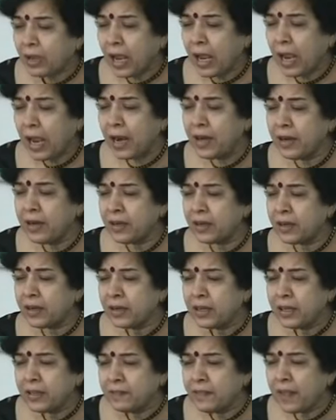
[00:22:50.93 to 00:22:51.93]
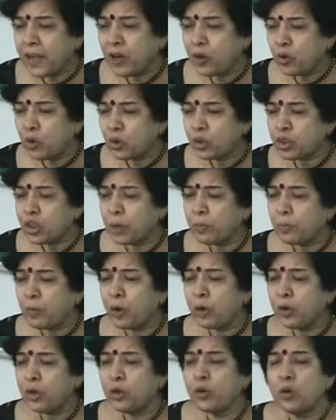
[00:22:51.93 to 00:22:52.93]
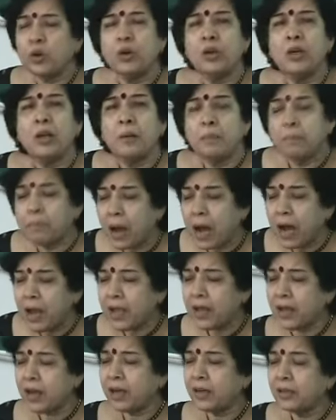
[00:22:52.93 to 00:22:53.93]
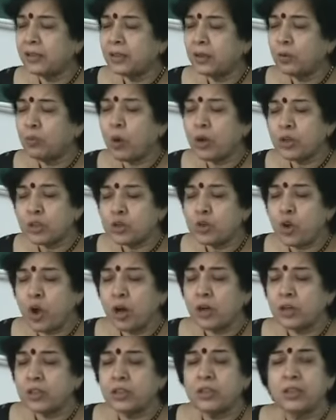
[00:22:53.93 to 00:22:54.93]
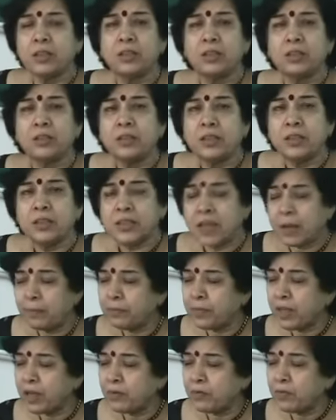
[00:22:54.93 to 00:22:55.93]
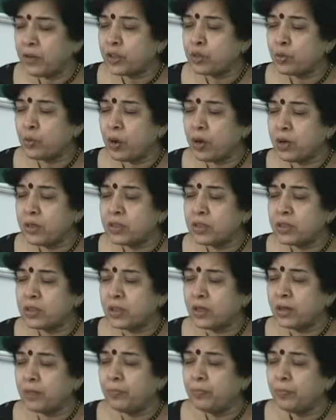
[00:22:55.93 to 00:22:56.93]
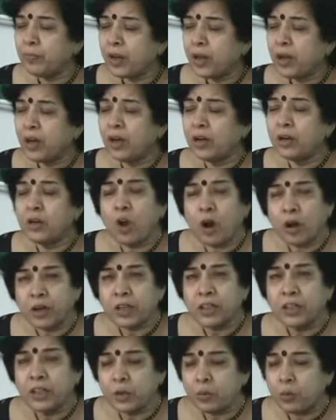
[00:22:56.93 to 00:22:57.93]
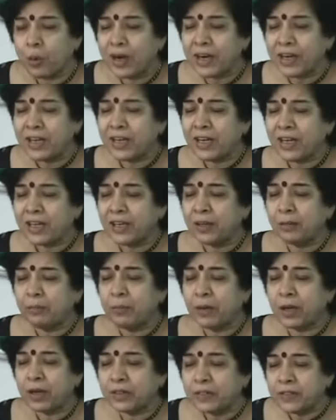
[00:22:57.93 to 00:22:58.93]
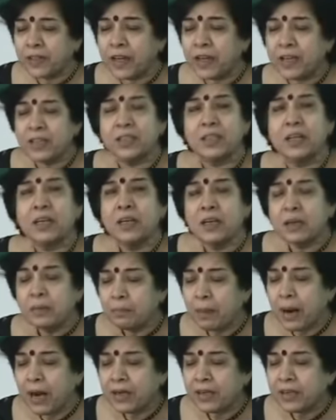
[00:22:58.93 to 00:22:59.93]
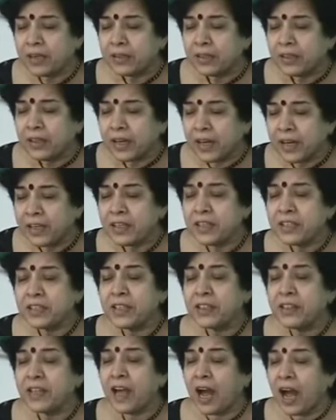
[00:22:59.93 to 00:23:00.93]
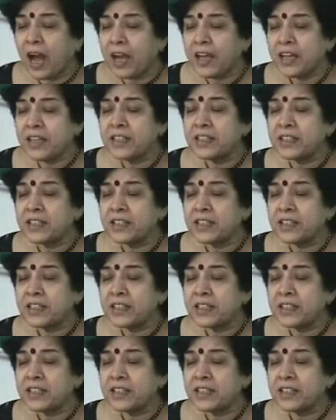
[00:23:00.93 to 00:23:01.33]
and uh, they looked upon you know Maya was not uh, something which was um, uh, not in the worldly uh, things, but it is in the eyes